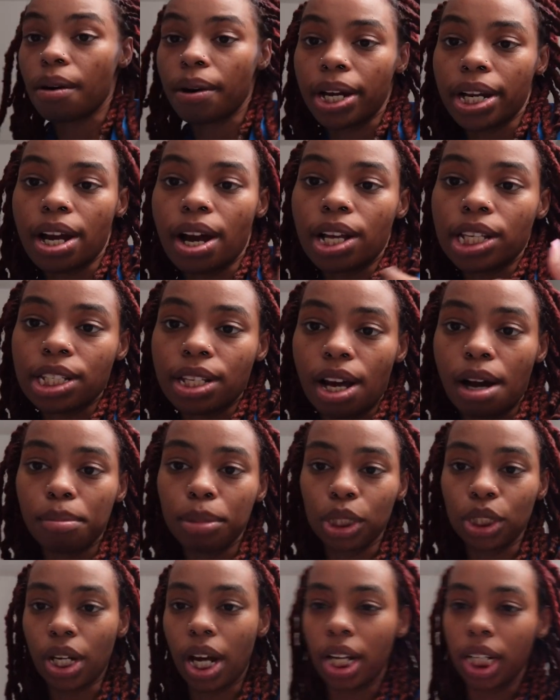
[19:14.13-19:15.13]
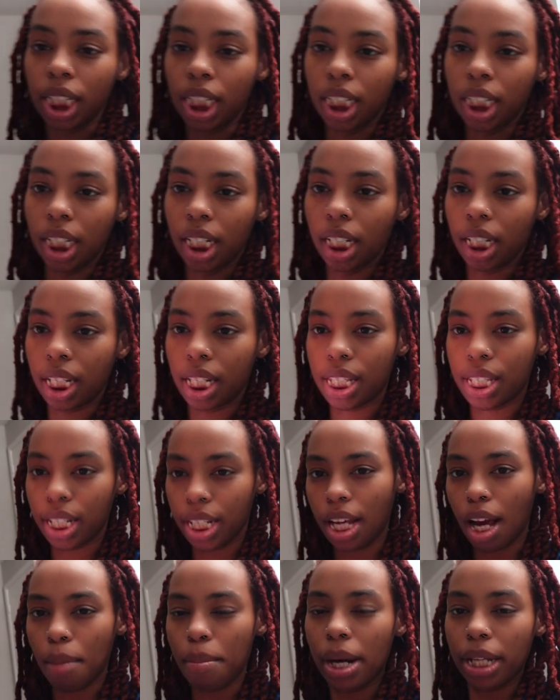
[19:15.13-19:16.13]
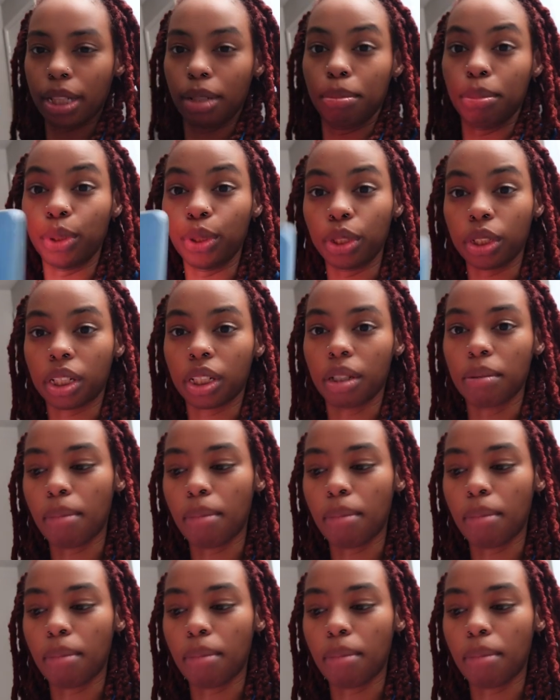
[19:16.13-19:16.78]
Y'all, so I'm gonna try to tell y'all about the book.